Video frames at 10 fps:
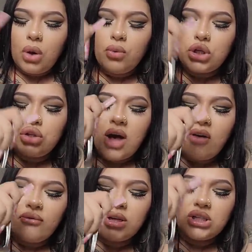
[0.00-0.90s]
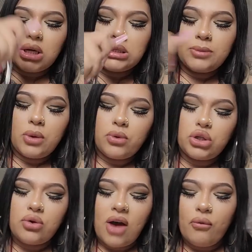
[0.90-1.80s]
Would you have reached out to me?
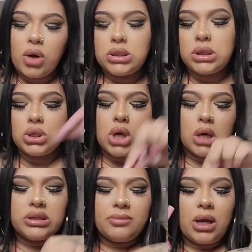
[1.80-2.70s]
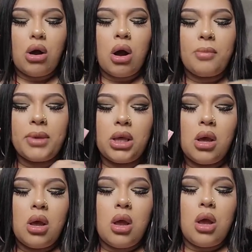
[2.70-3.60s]
Would you have wanted to talk to me, call me,
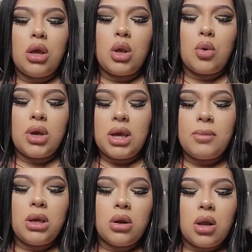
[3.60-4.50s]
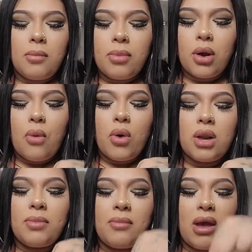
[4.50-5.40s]
you know, give me your number and
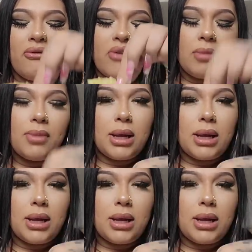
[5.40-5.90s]
want to be my friend?